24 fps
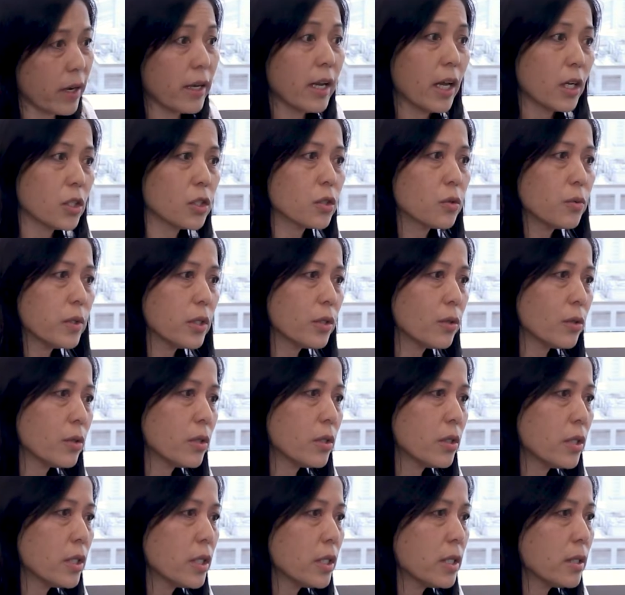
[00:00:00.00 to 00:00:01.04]
financial
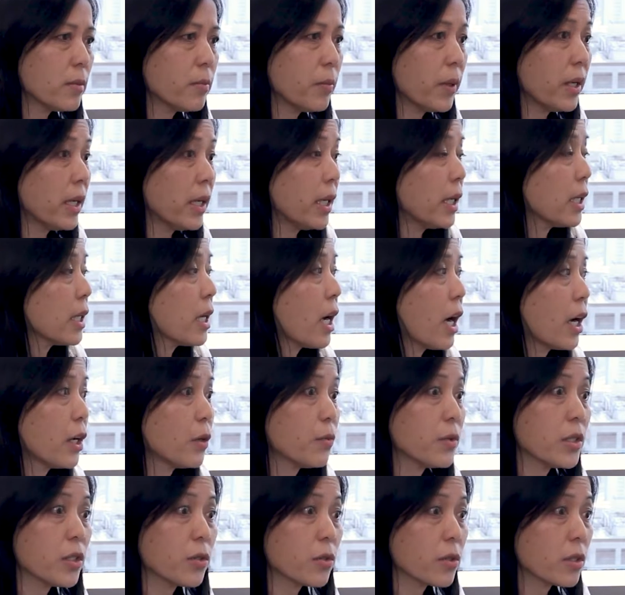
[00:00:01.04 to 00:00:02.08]
resources, but in-kind
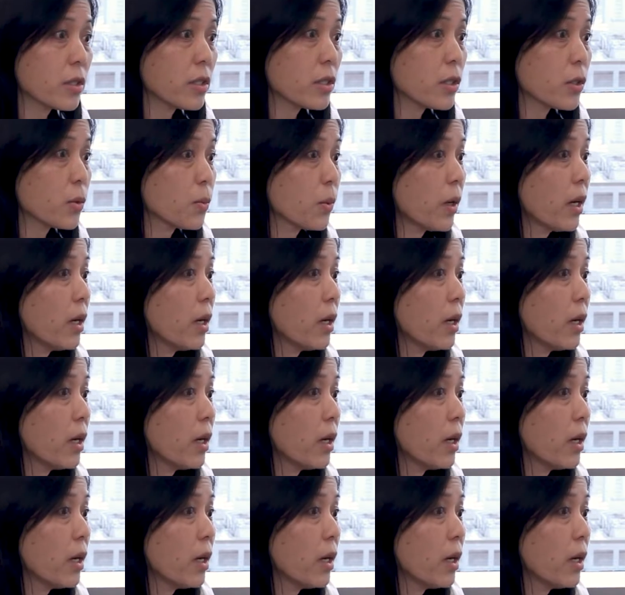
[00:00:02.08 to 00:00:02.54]
resources as